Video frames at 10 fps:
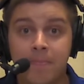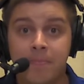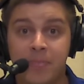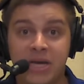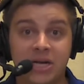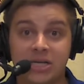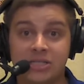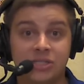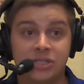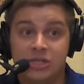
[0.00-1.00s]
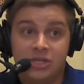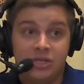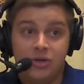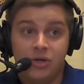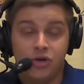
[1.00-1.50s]
Because
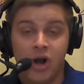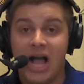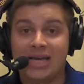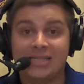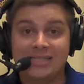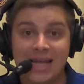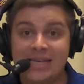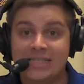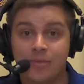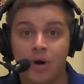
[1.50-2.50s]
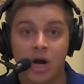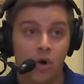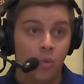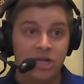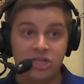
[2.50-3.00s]
you're not going to stay somewhere
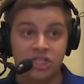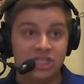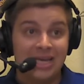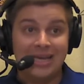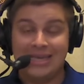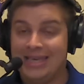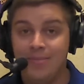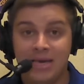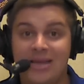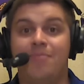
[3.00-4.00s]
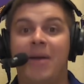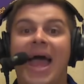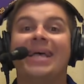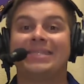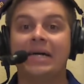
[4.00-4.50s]
when you just keep getting
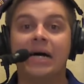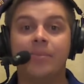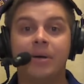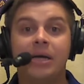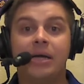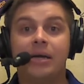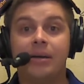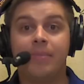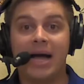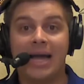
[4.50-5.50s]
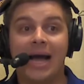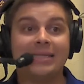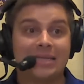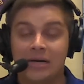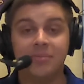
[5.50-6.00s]
passed up by
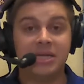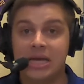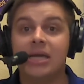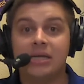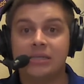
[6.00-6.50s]
guys coming in.